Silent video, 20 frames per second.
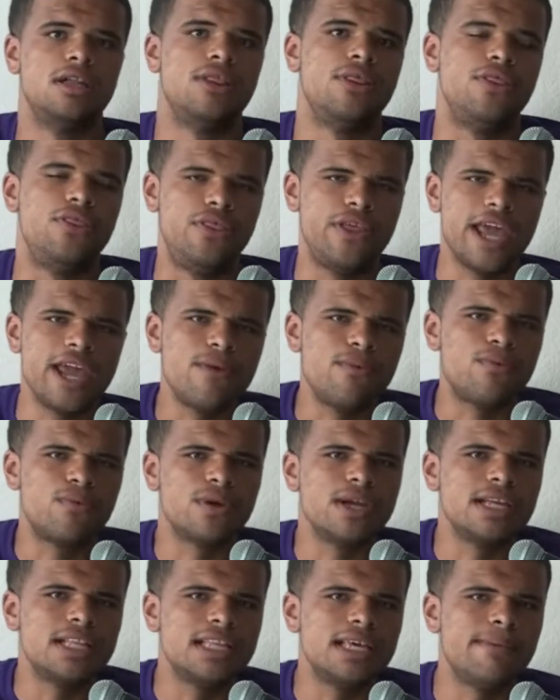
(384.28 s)
They
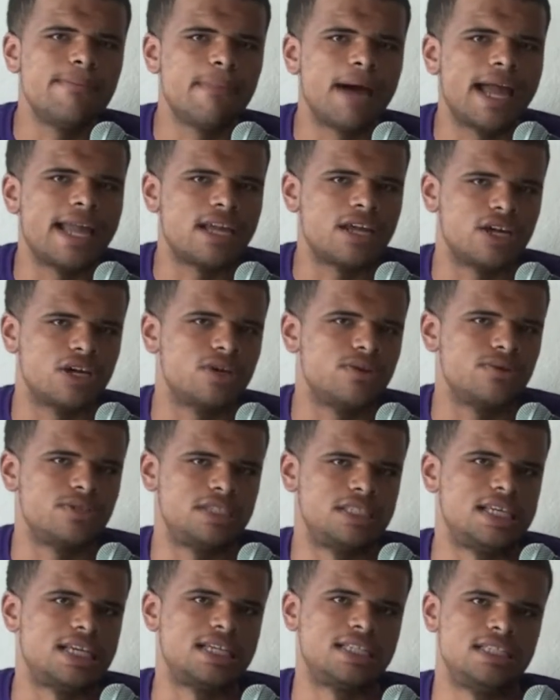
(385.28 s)
really might go
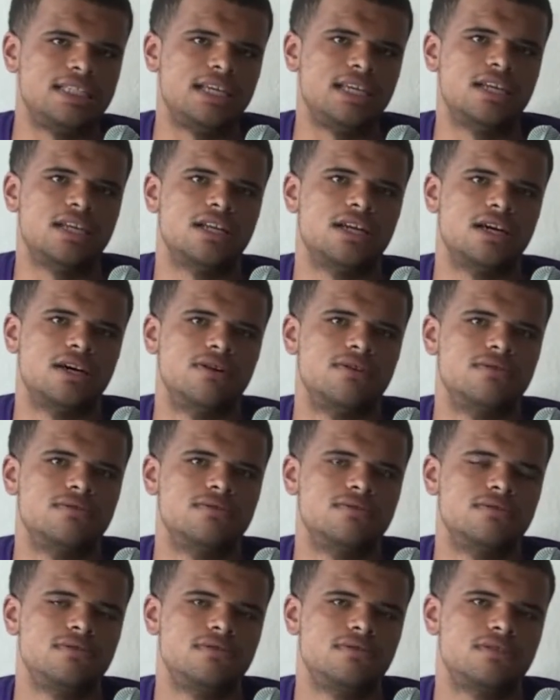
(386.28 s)
16-0.
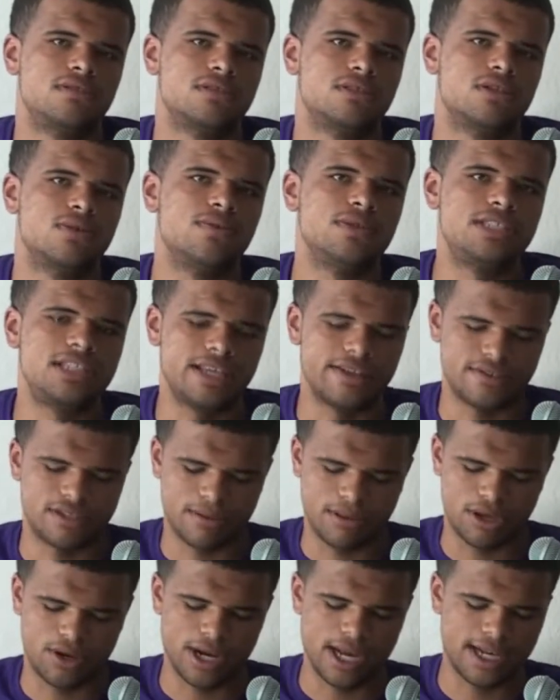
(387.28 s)
Which gives
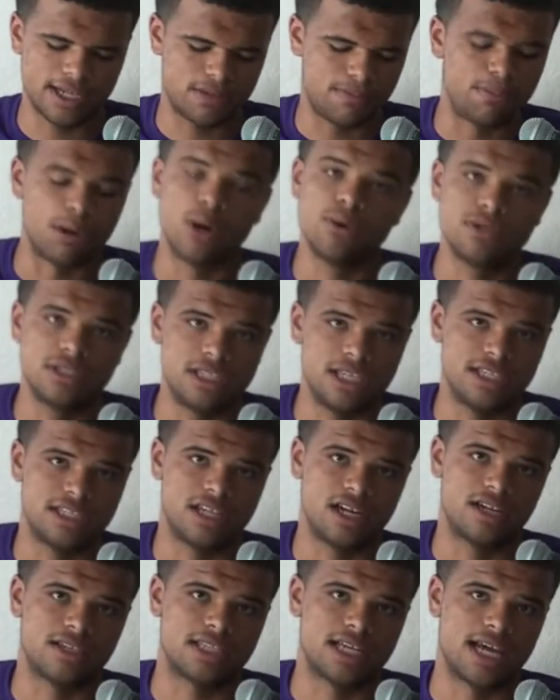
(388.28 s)
them the greatest
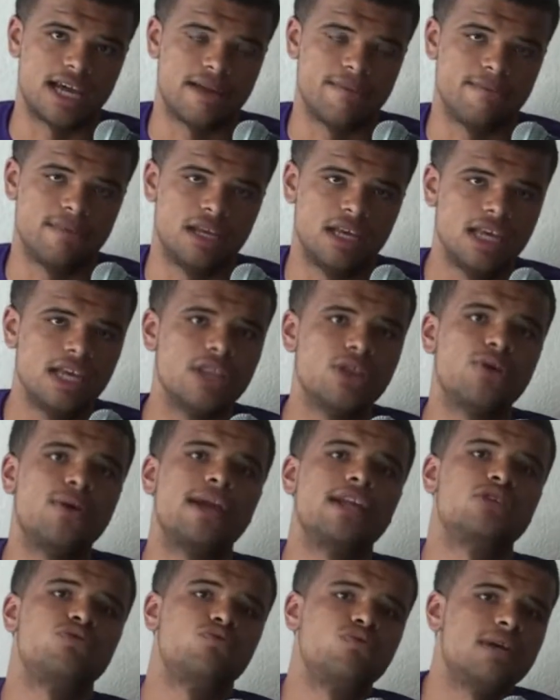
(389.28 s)
postseason all time, the
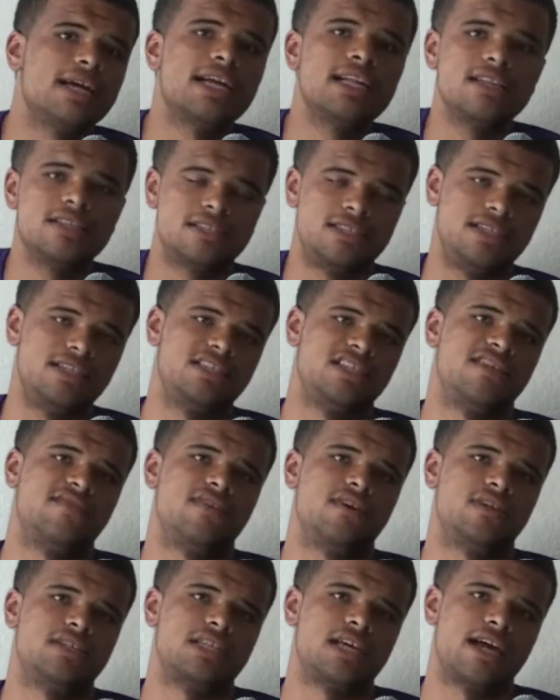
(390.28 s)
greatest regular season of
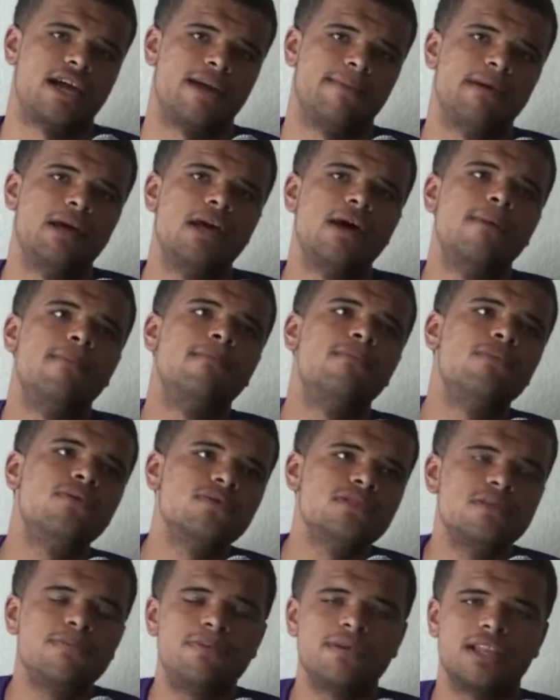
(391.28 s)
all time,
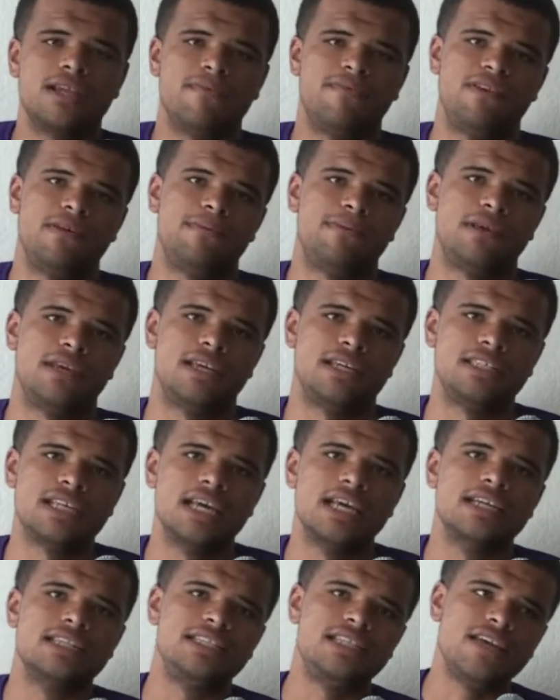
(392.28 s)
multiple MVPs,
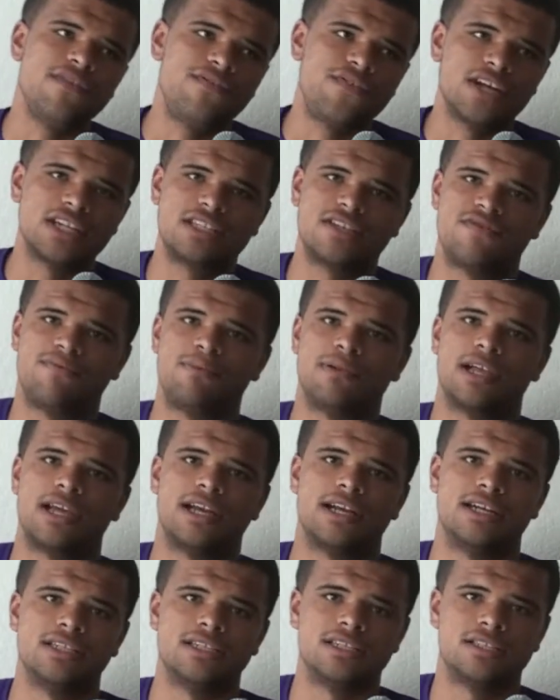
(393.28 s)
defensive
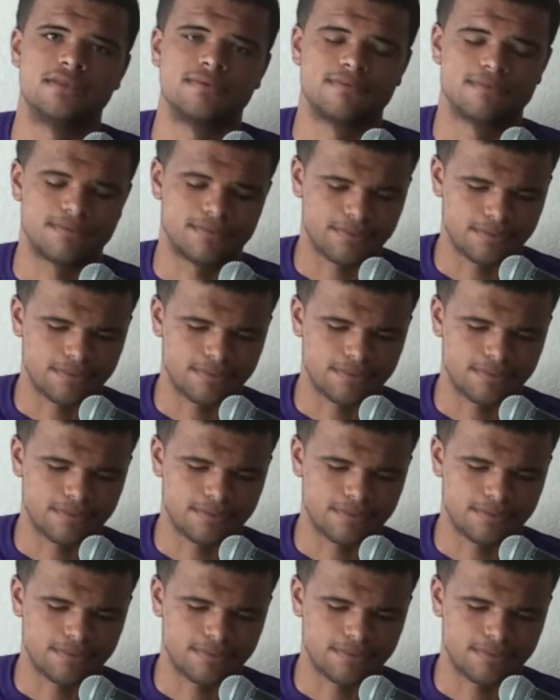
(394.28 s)
players,